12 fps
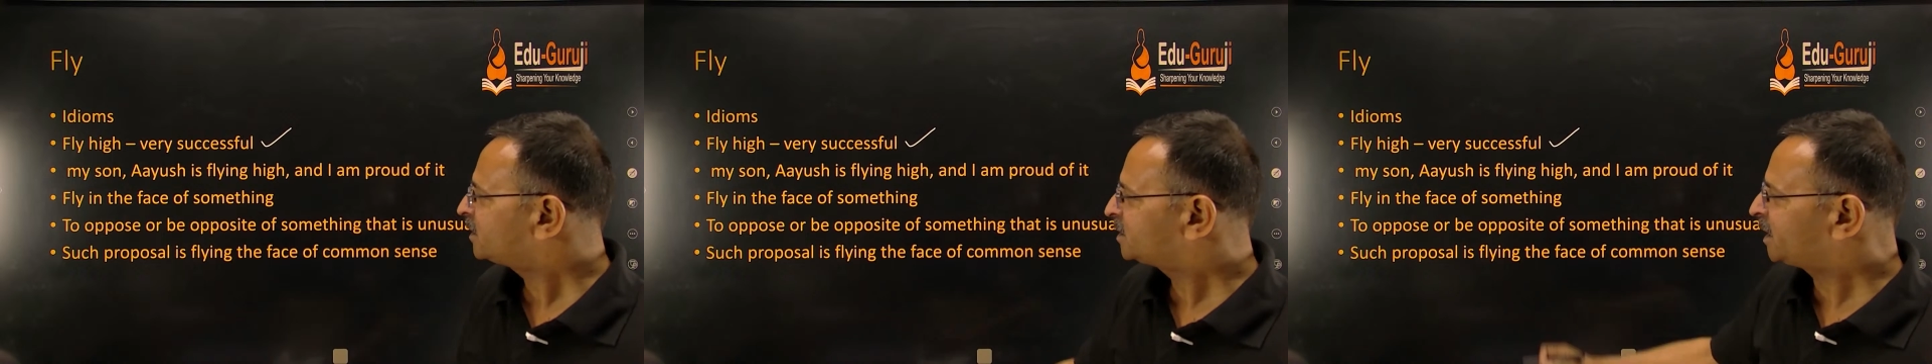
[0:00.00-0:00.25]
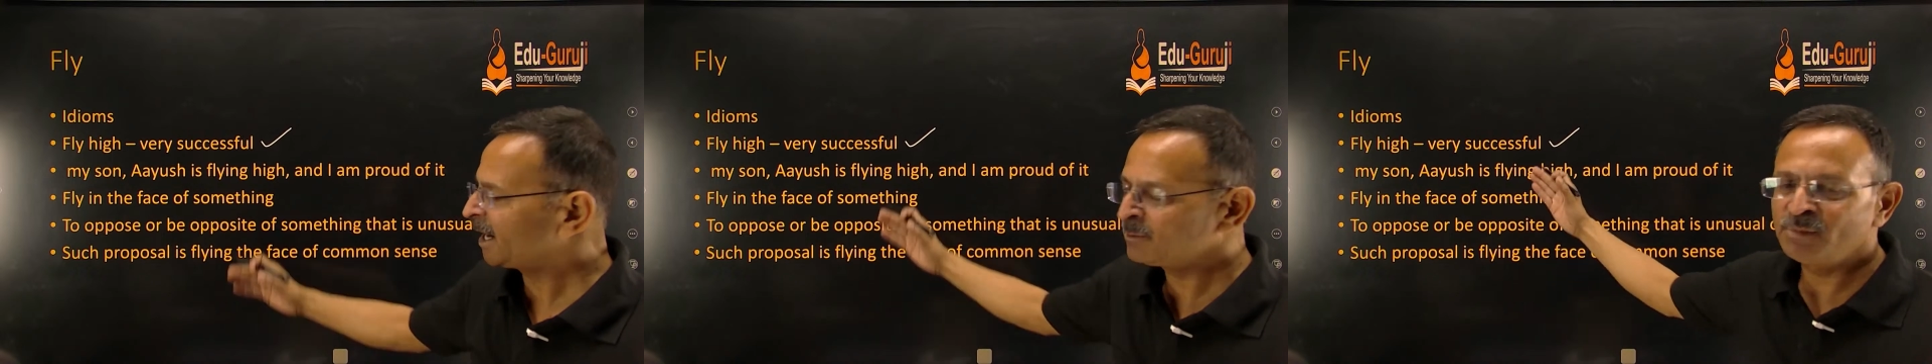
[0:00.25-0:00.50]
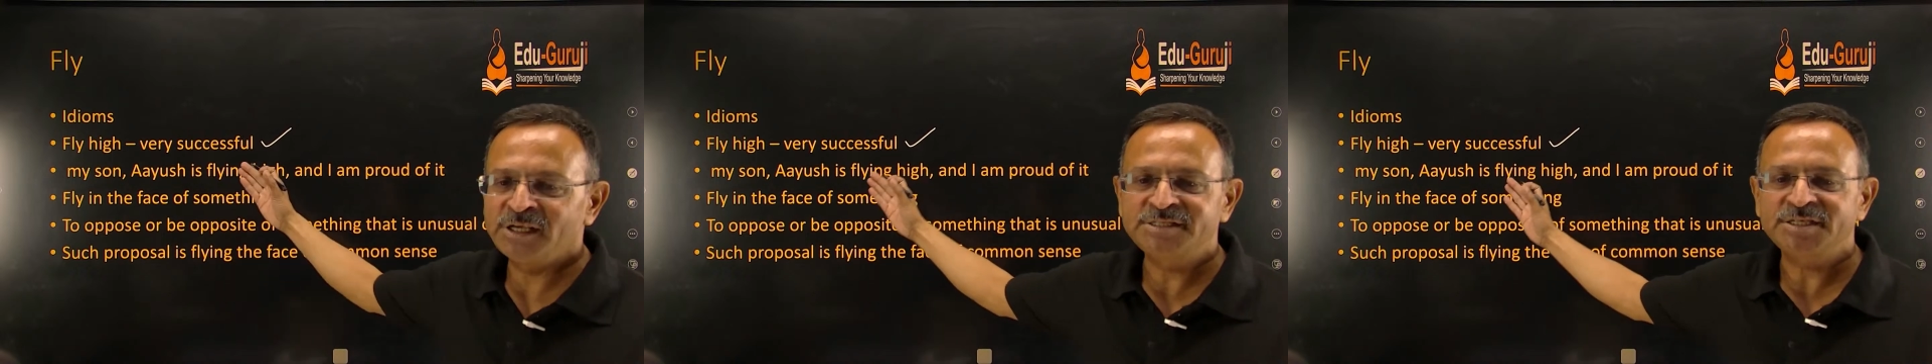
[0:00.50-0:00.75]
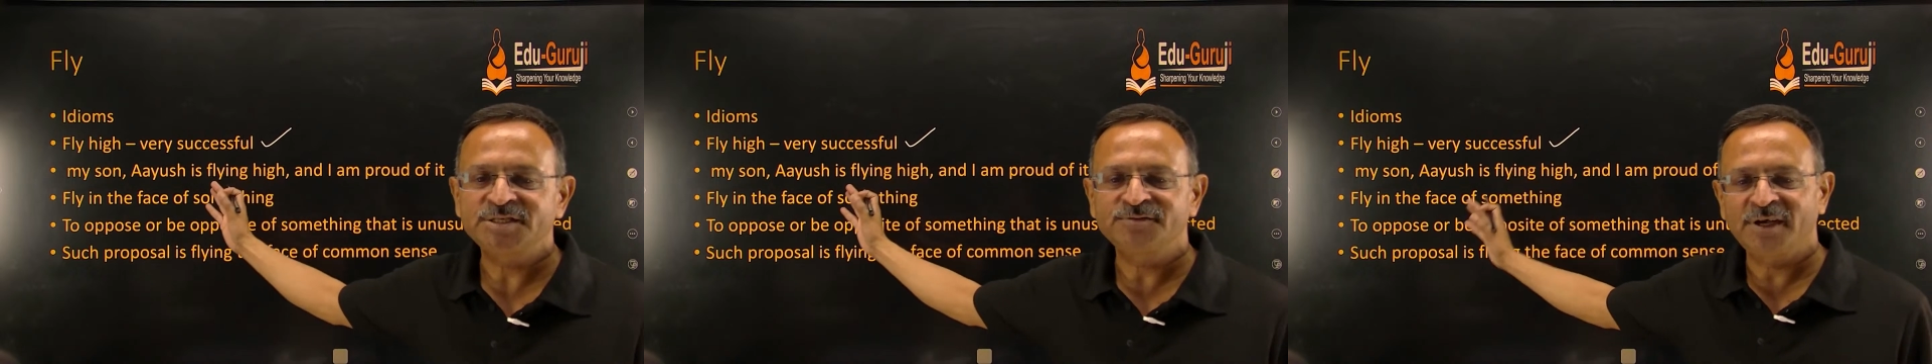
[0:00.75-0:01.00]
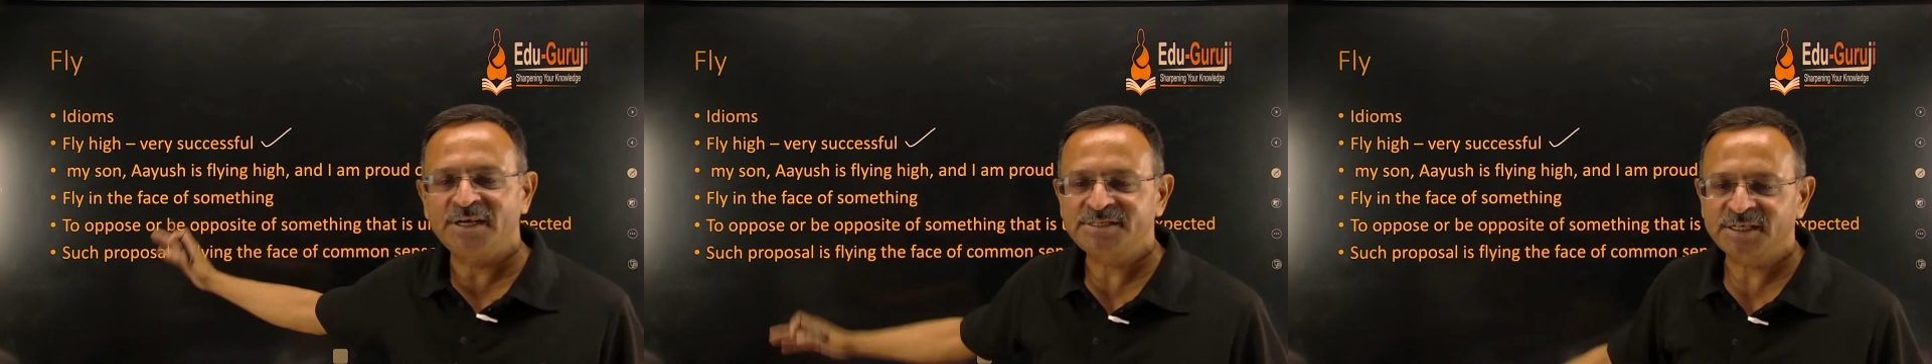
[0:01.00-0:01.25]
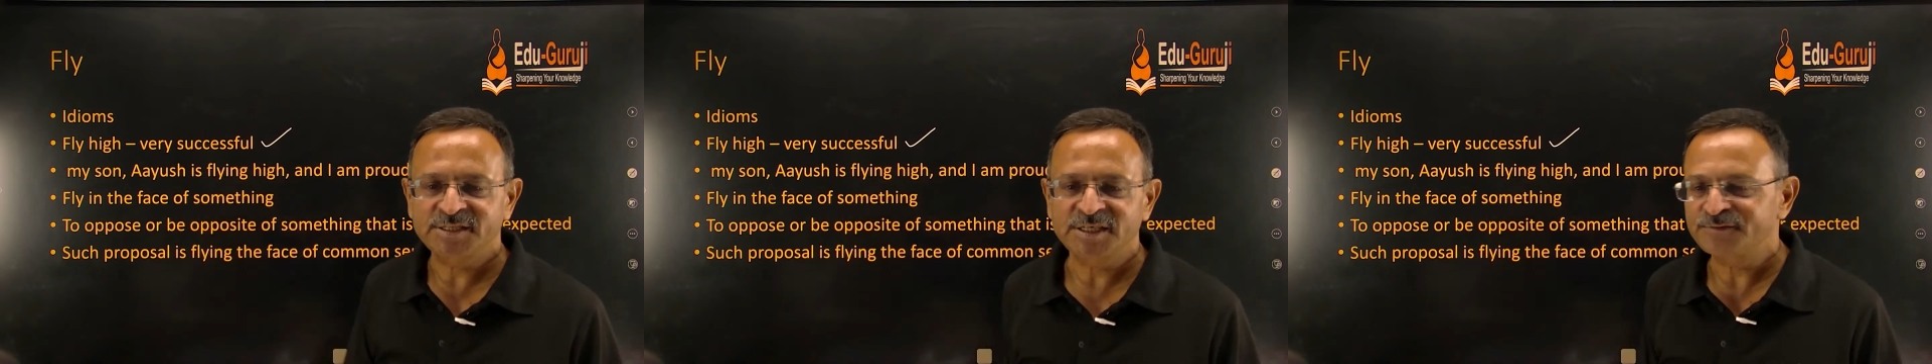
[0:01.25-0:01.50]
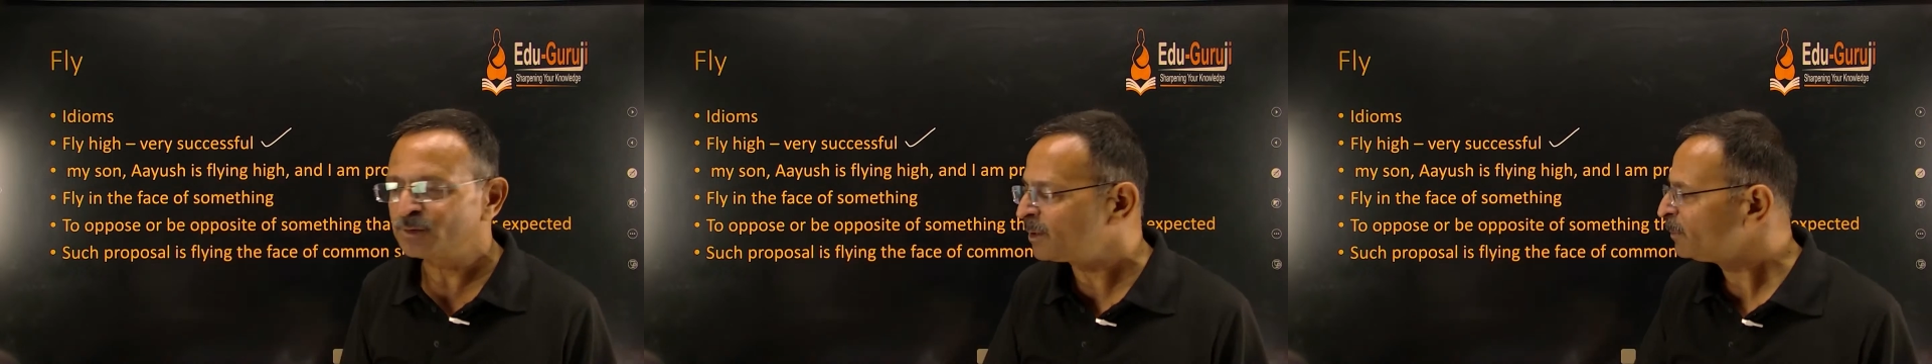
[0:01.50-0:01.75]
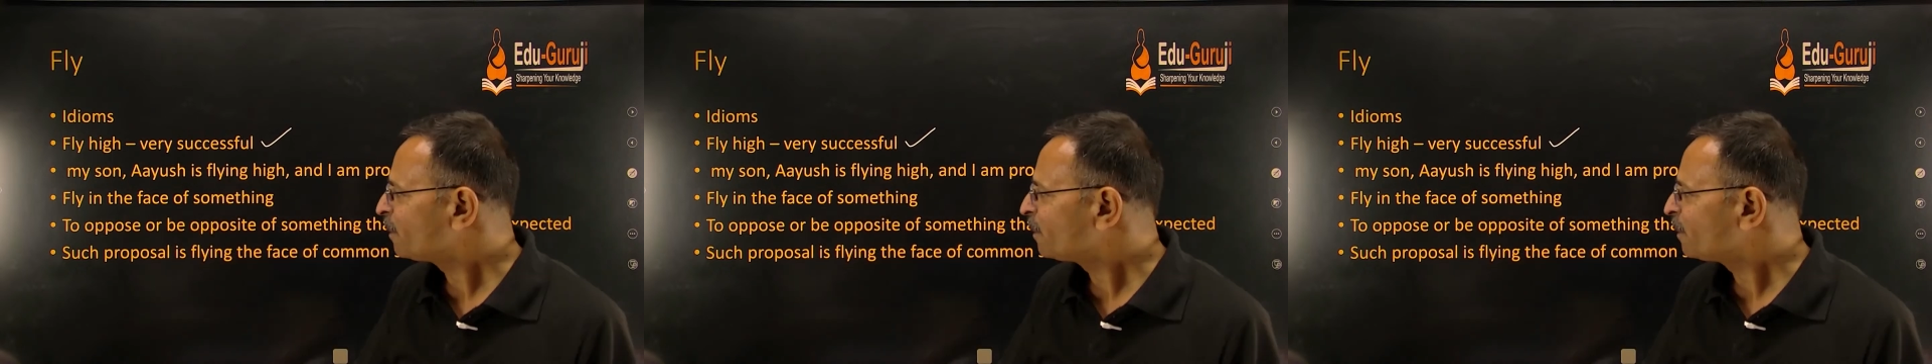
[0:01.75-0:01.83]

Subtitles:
That means he is very successful.